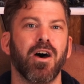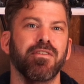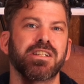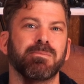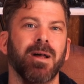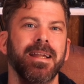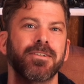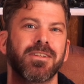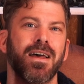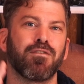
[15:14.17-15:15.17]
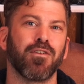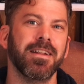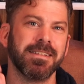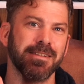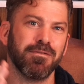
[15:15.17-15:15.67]
of explaining to their
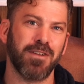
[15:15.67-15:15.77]
friends and